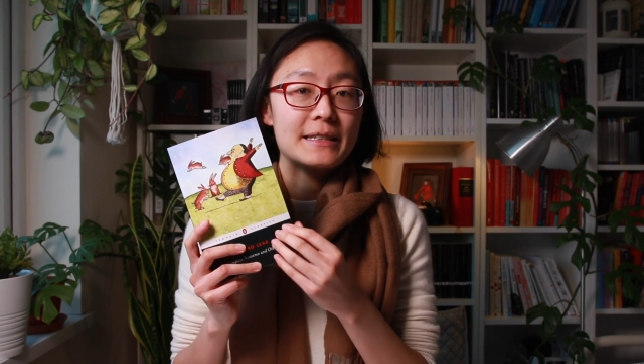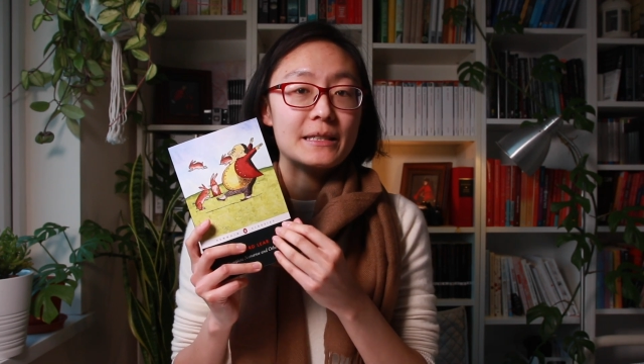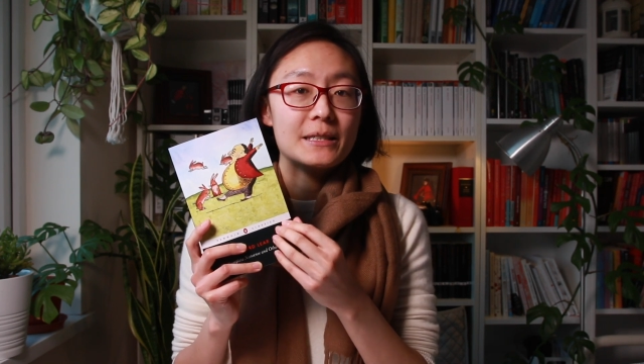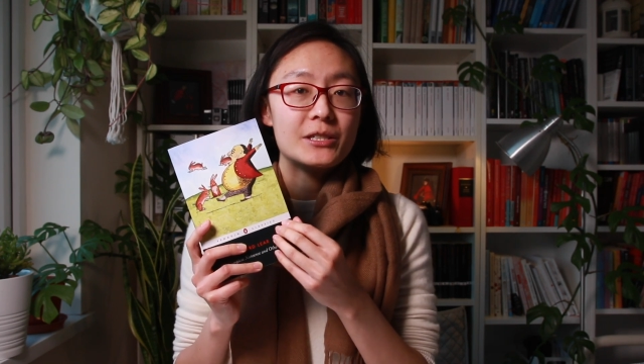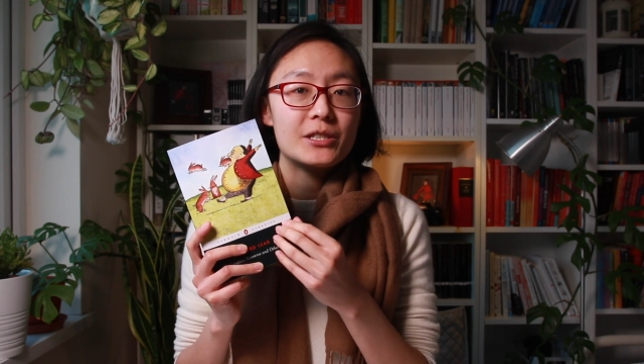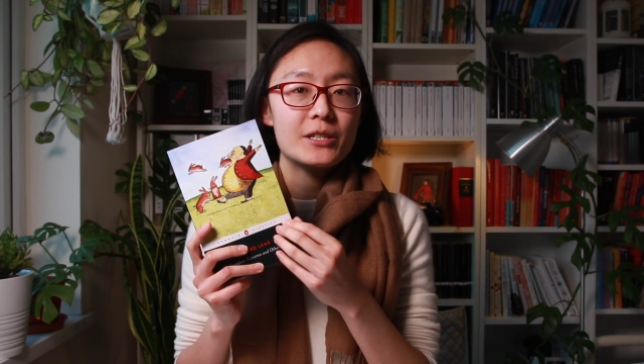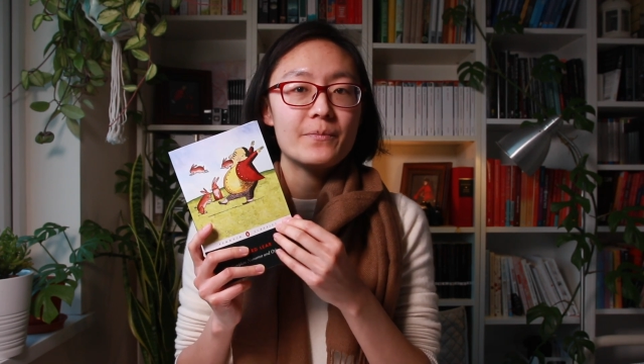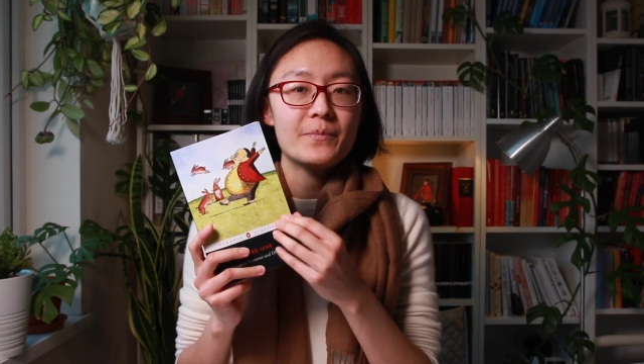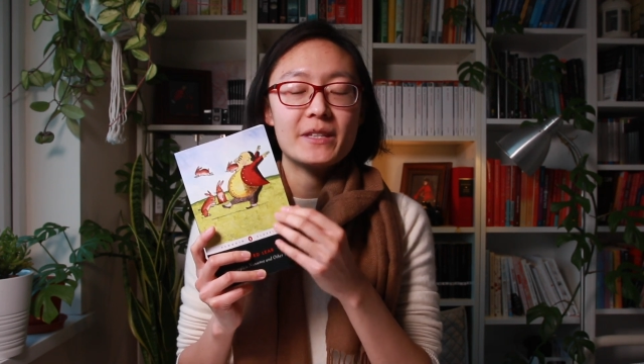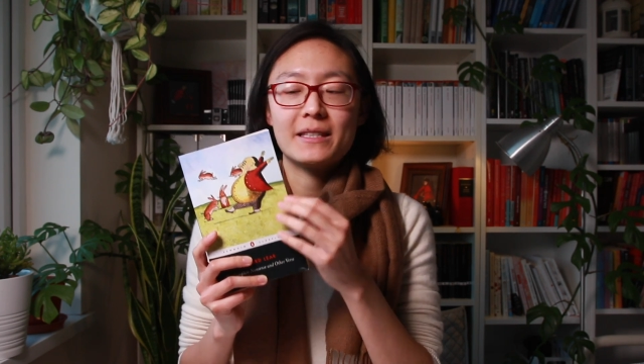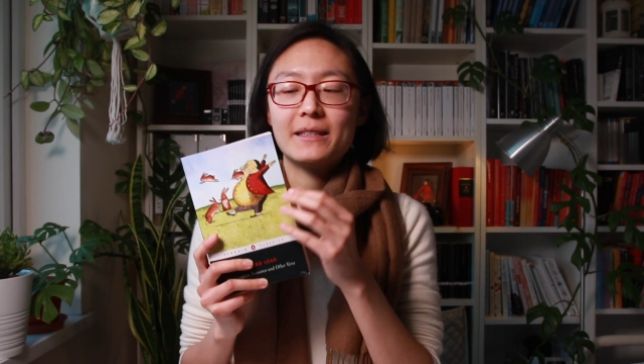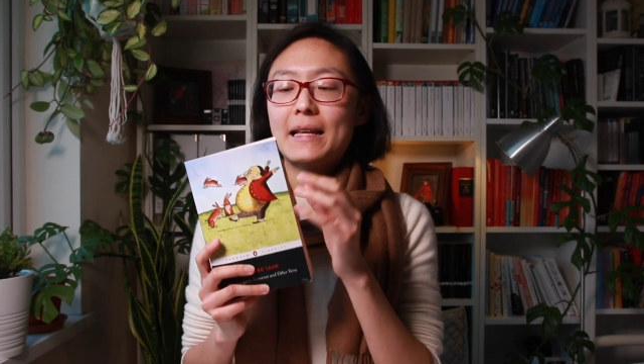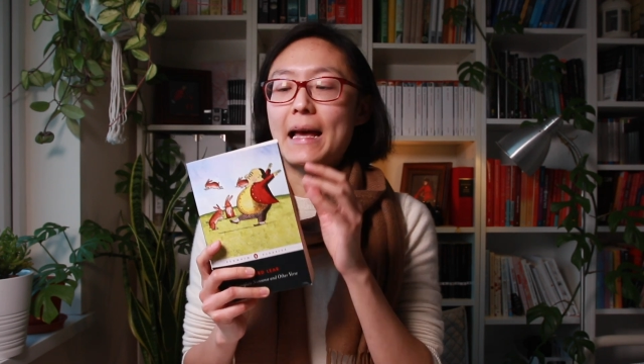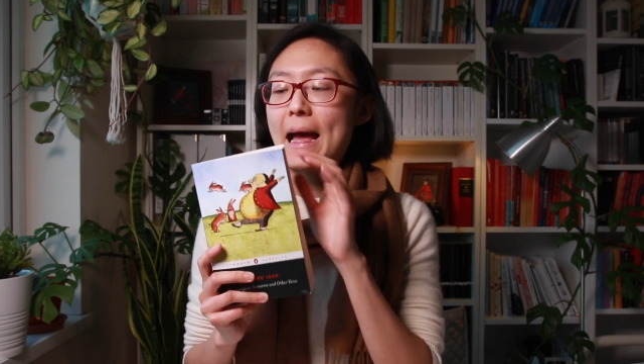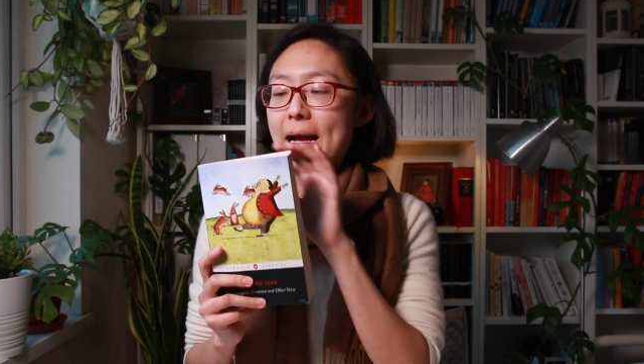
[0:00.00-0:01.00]
edition
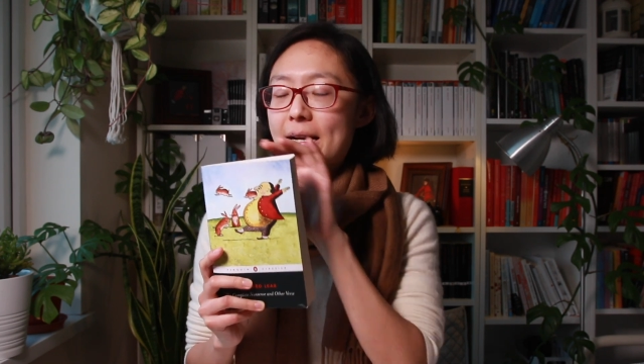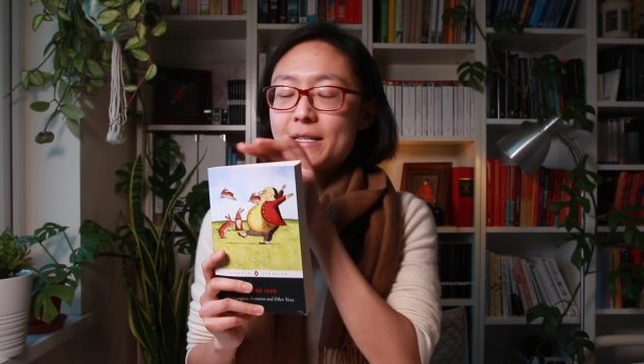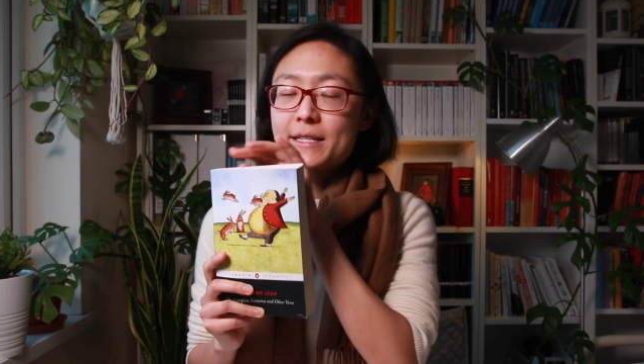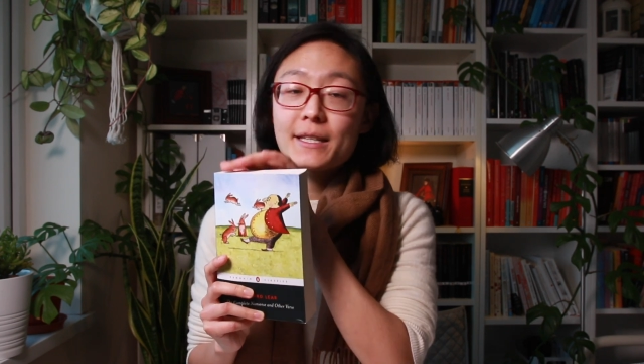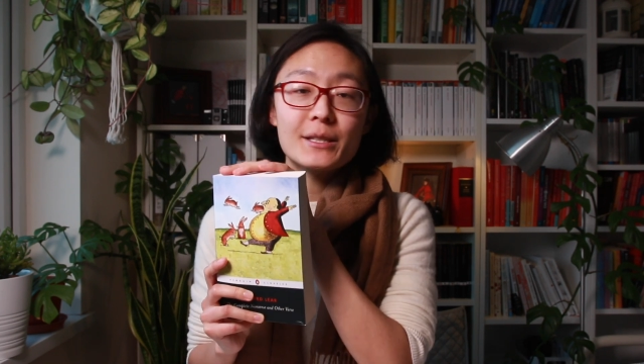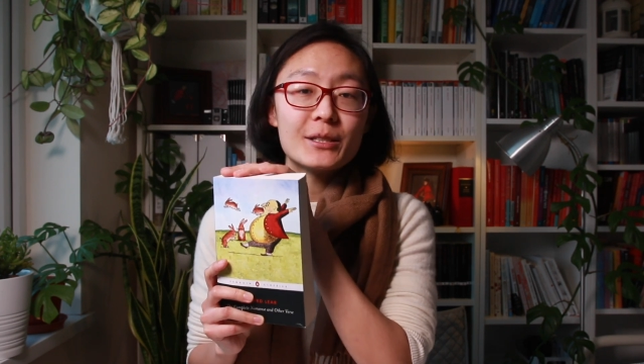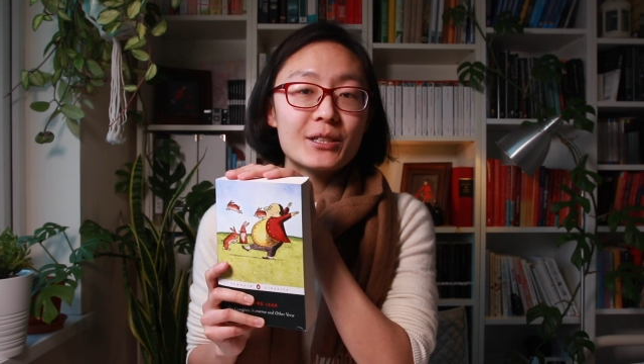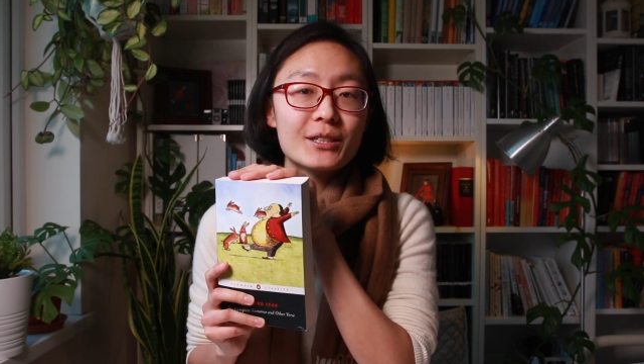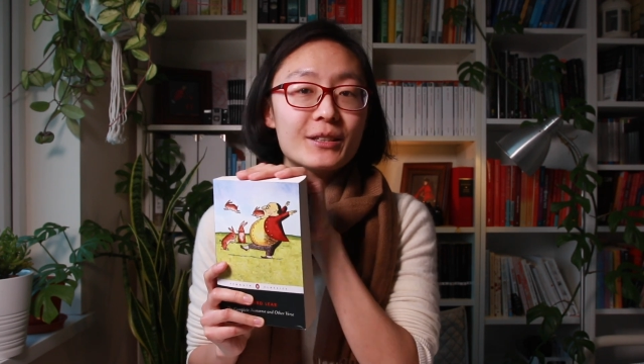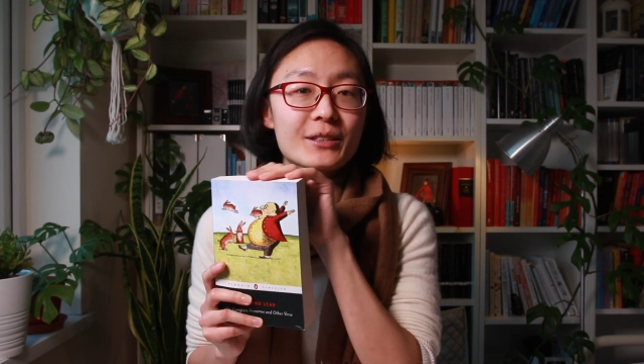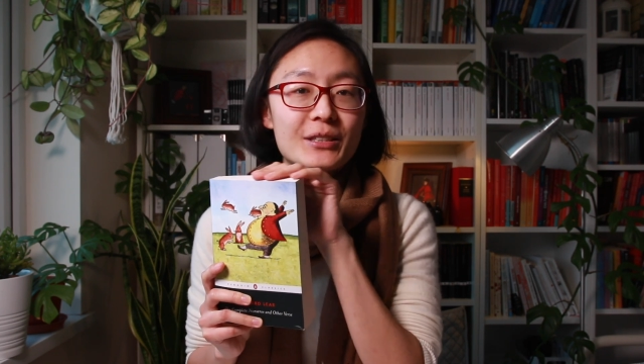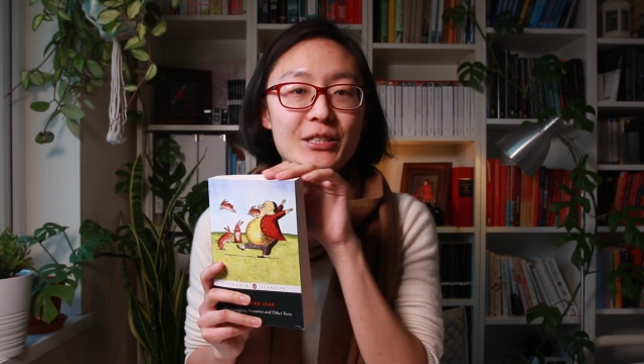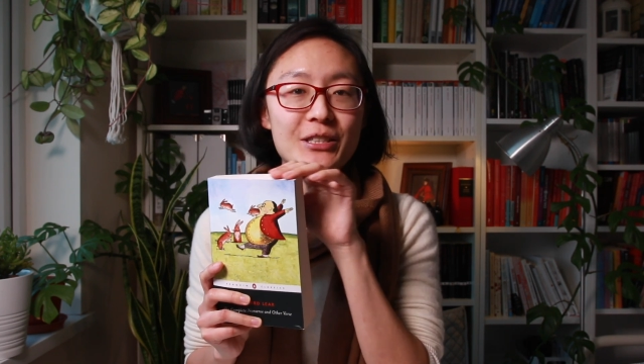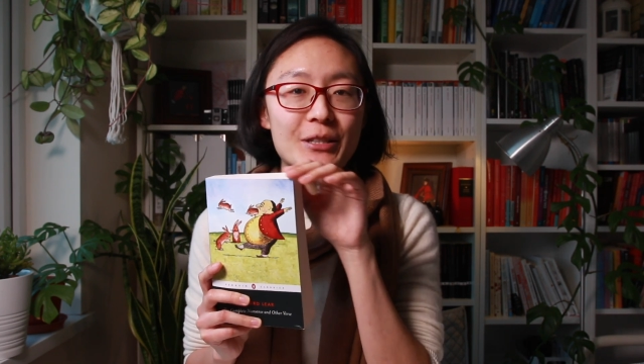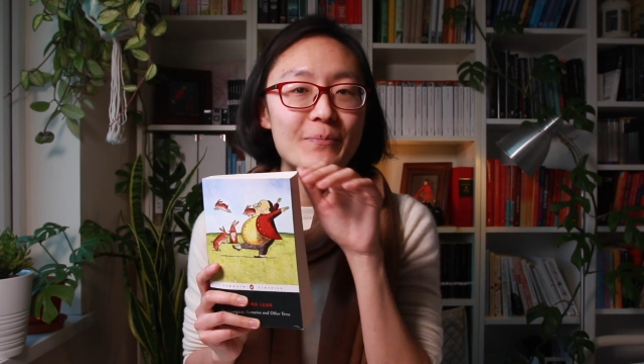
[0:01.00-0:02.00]
in excellent
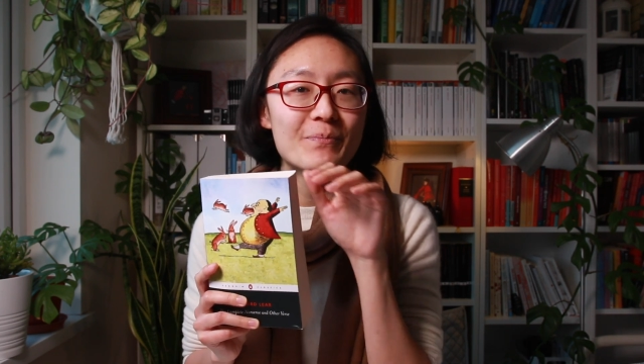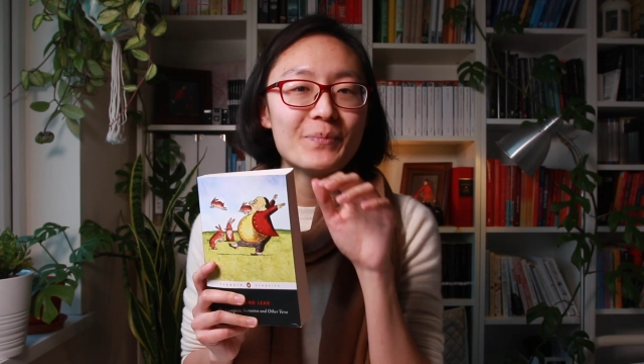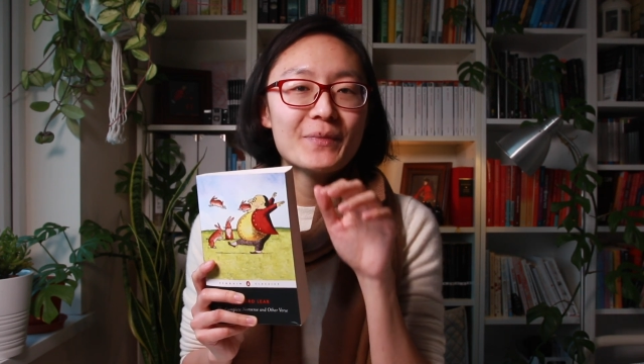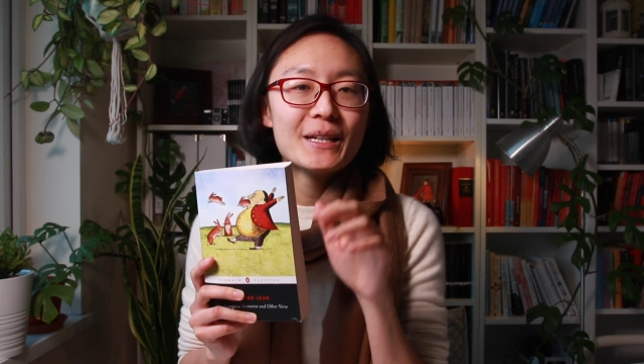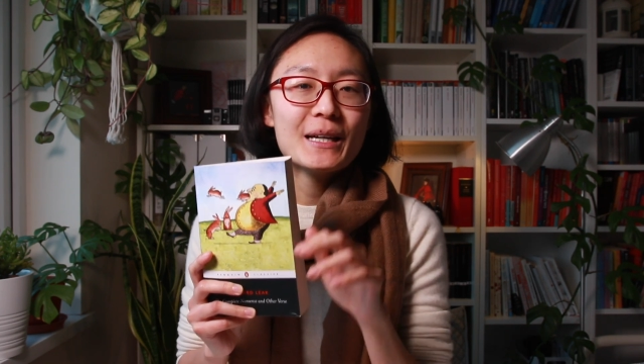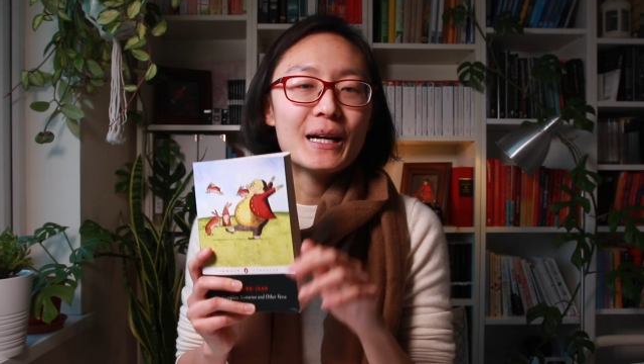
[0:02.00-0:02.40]
condition.